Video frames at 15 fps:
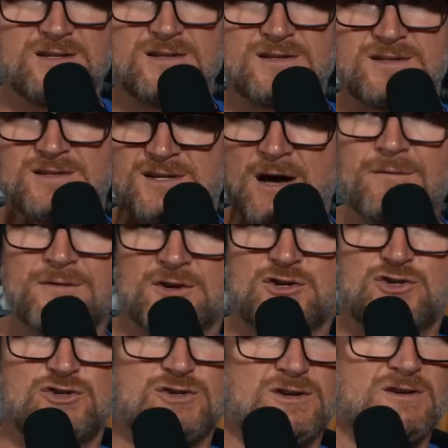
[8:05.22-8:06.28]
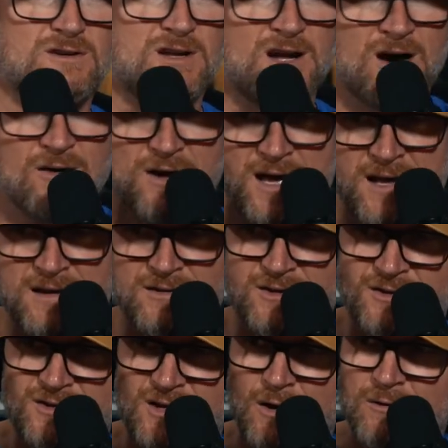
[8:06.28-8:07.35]
selfish, you know, and
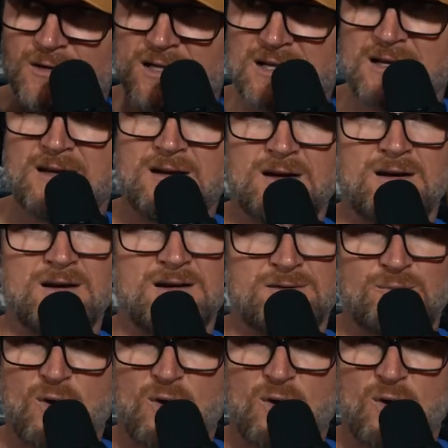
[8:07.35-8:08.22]
totally his